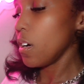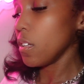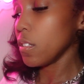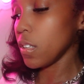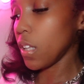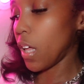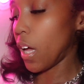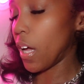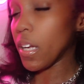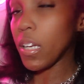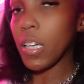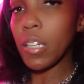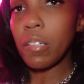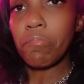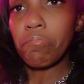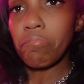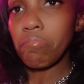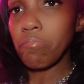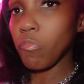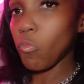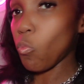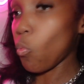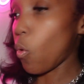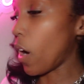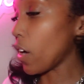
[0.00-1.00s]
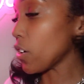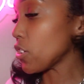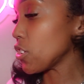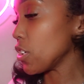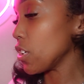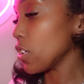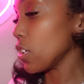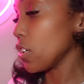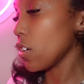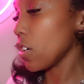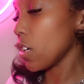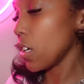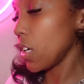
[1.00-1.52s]
like washing
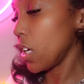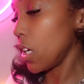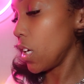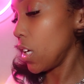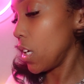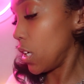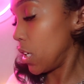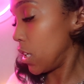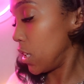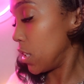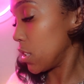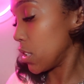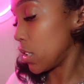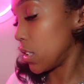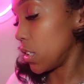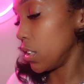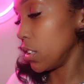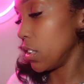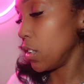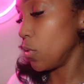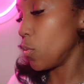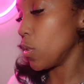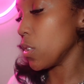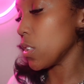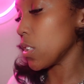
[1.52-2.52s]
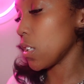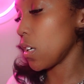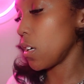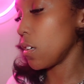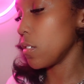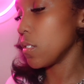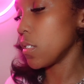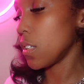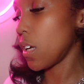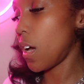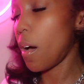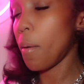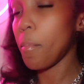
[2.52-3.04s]
your hands, dealing with
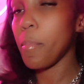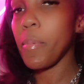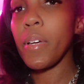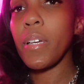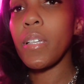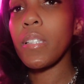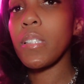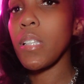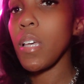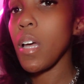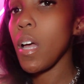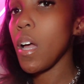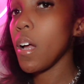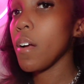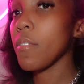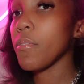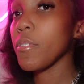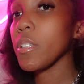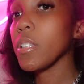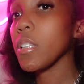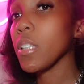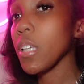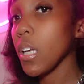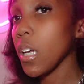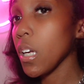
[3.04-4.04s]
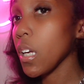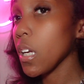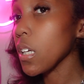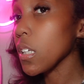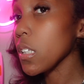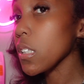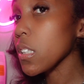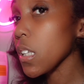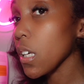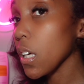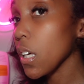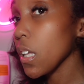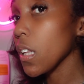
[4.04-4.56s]
certain topics. Everything
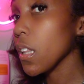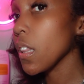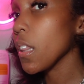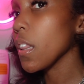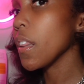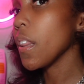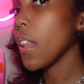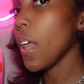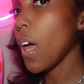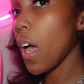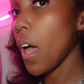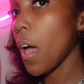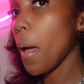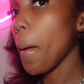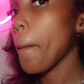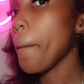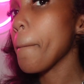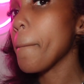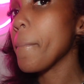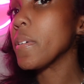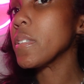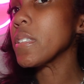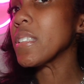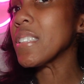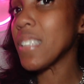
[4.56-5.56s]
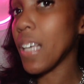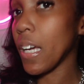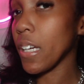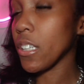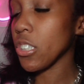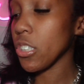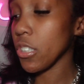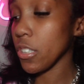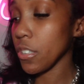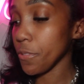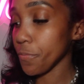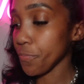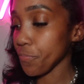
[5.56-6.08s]
is in that
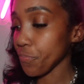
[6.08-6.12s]
section.